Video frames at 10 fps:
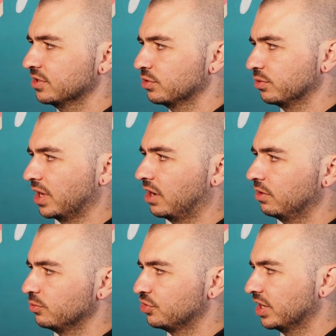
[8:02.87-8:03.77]
So now
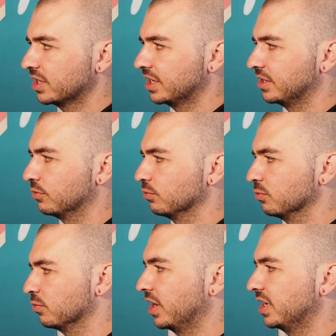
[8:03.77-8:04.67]
I'm checking
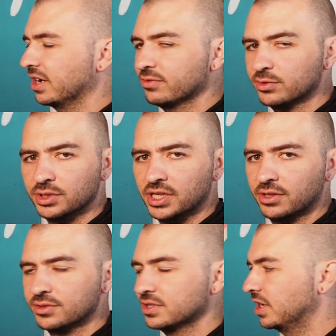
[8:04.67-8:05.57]
right after it
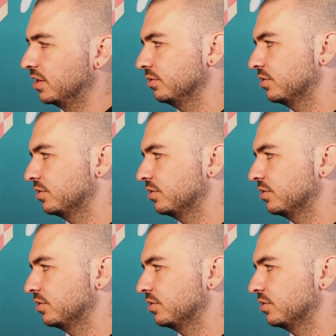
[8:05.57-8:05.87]
counts down.